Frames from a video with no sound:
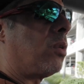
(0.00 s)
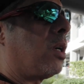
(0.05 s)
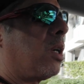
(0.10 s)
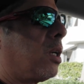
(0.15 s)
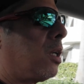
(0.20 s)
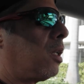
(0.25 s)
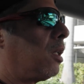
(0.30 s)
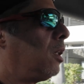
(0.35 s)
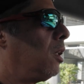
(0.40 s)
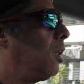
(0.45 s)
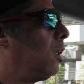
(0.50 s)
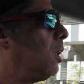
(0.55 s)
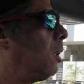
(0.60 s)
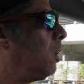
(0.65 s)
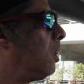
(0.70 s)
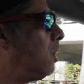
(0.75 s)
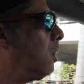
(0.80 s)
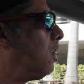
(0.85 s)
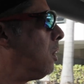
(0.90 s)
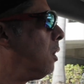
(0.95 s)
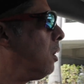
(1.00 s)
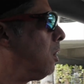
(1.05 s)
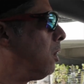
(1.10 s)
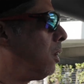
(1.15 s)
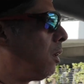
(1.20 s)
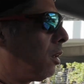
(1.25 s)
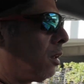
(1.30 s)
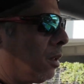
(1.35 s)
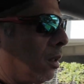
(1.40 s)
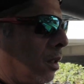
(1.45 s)
is probably why some people are
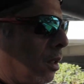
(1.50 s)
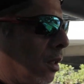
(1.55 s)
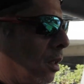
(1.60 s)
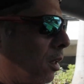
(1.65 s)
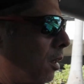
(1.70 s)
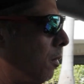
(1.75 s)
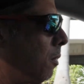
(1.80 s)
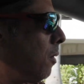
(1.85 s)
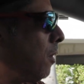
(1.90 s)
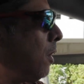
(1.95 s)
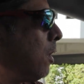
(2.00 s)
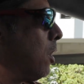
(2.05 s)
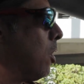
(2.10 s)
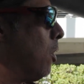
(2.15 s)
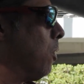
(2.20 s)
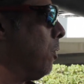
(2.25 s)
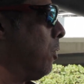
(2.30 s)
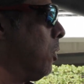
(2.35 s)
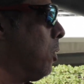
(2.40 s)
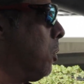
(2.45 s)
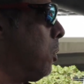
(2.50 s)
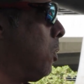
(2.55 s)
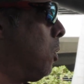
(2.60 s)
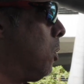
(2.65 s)
calling it the Mini Model S.